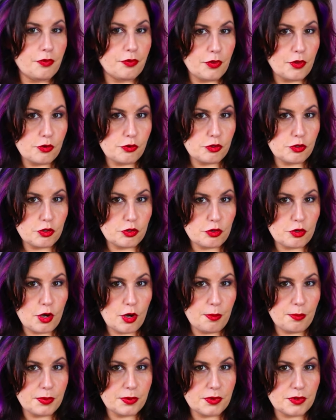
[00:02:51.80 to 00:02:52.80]
those
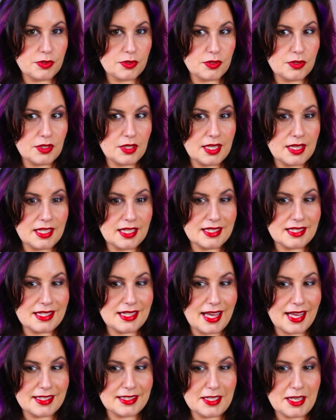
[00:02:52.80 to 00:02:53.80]
tropes in this
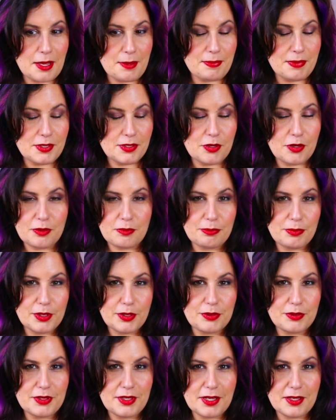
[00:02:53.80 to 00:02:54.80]
last episode,
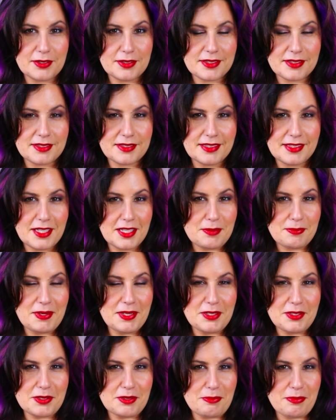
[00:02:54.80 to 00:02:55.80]
but who knows? It's
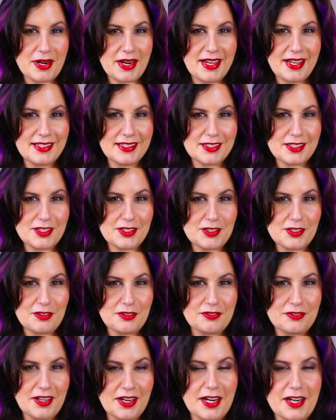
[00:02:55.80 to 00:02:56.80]
been a surprise
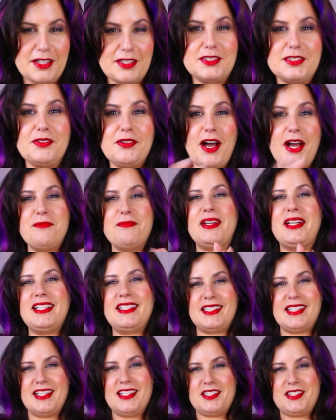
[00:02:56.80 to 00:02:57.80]
so far. So I'm ready
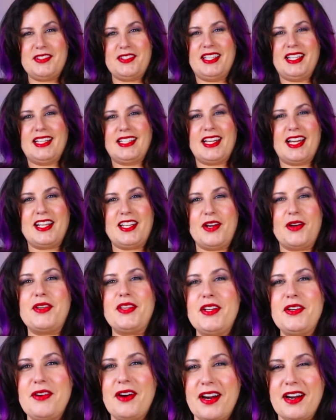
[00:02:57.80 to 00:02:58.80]
to get to it, and I know
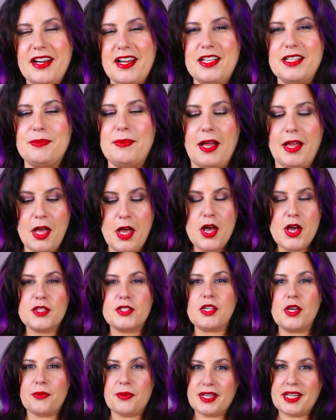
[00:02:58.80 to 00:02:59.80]
you are as well.
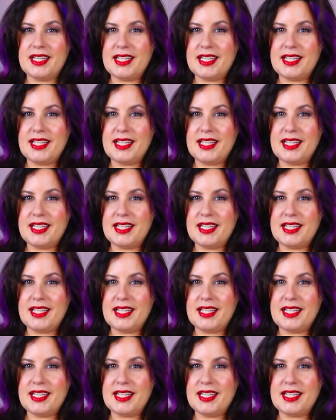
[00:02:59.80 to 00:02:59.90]
So we're